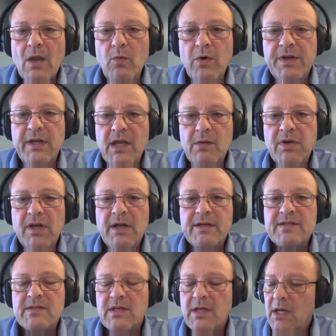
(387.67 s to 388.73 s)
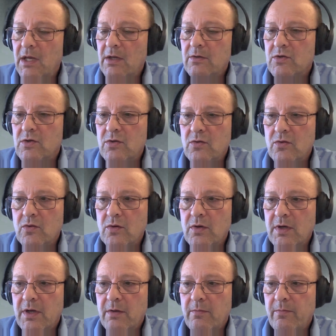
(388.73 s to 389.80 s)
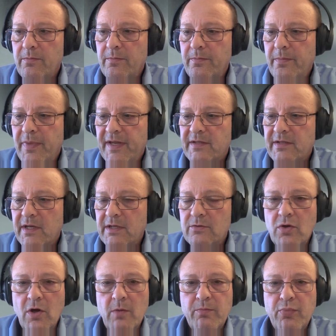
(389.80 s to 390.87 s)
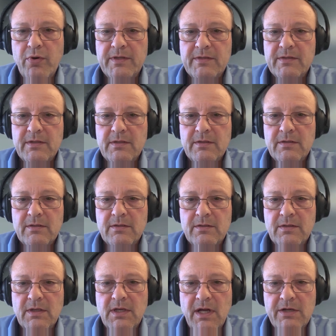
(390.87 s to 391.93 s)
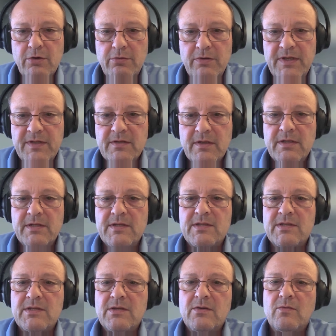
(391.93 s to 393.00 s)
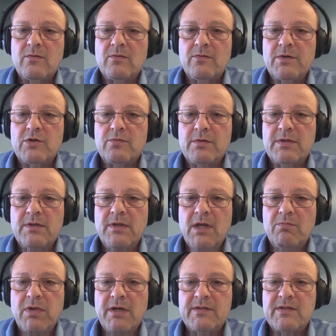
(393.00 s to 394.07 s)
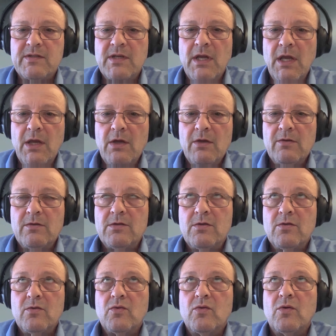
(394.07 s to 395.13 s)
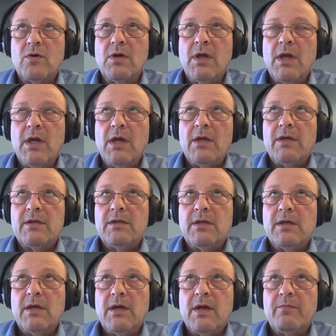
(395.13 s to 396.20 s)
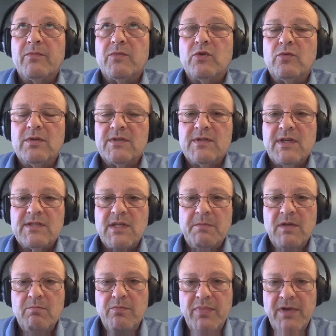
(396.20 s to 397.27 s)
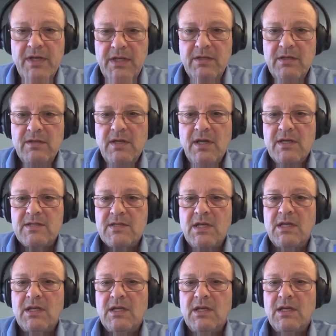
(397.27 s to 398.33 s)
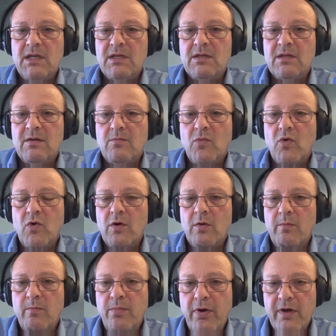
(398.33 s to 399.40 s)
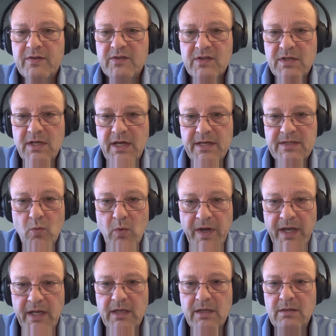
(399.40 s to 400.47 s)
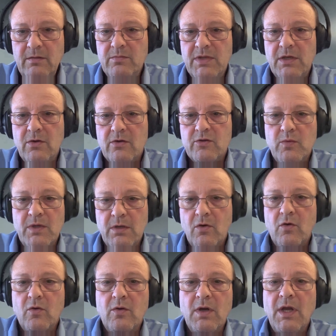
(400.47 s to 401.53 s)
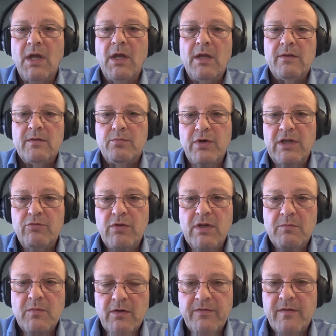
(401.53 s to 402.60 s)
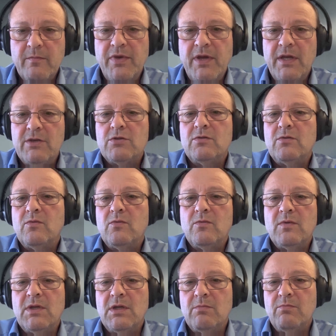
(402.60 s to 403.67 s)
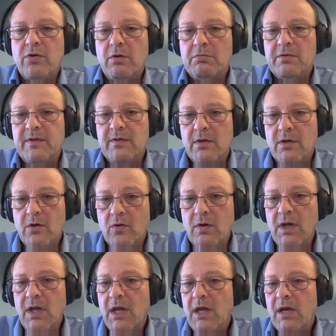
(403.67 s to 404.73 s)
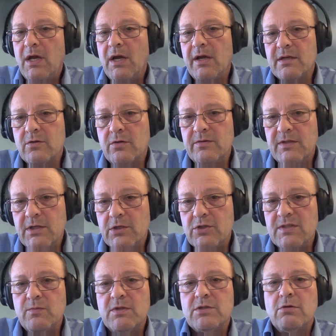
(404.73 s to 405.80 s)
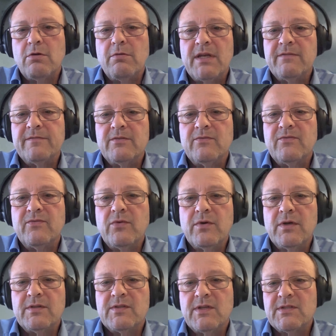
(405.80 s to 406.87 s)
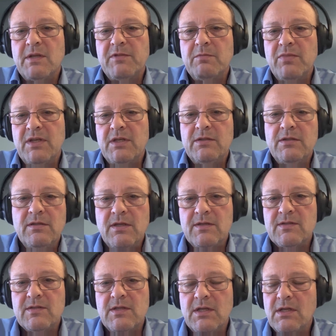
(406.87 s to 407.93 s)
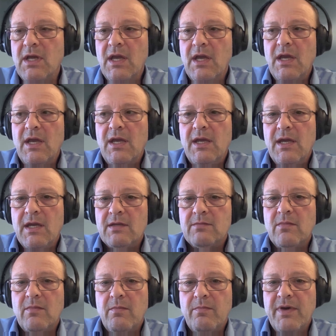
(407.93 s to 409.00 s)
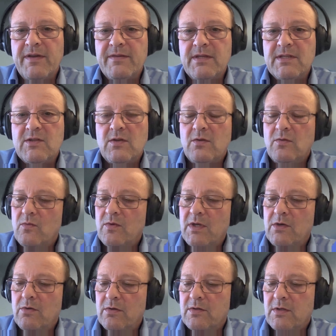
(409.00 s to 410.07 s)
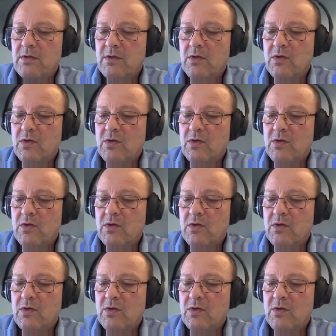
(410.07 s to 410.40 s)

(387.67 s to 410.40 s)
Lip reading: would enable us to better interpret the cultural results, which would enable us to do a susceptibility testing in a more personalized way, because we know the pre-treatment of the patient, we probably know other conditions which are relevant for susceptibility testing, and by this we could